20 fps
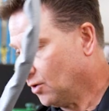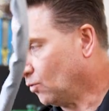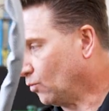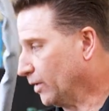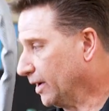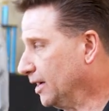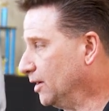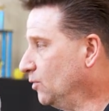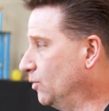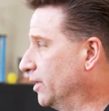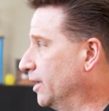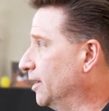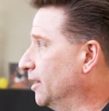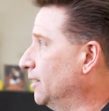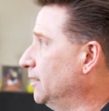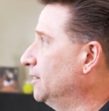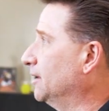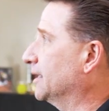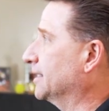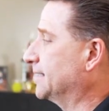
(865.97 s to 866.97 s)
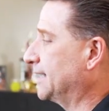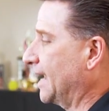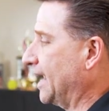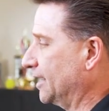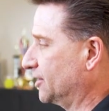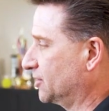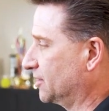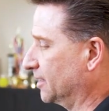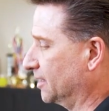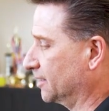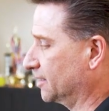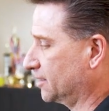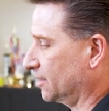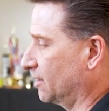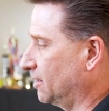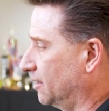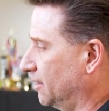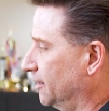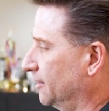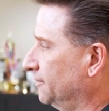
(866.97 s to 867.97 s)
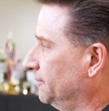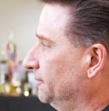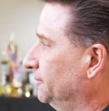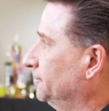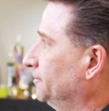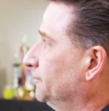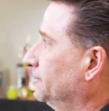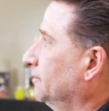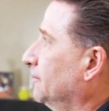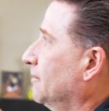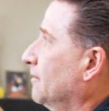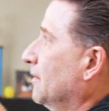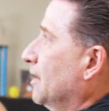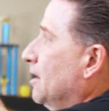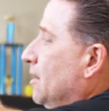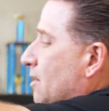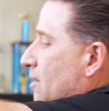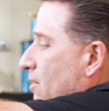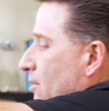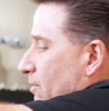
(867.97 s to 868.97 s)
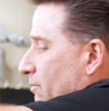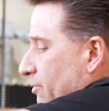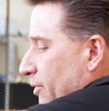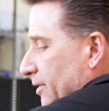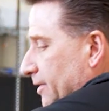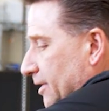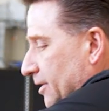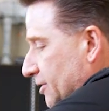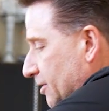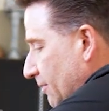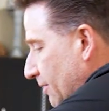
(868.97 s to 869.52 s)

we will attach this on, put this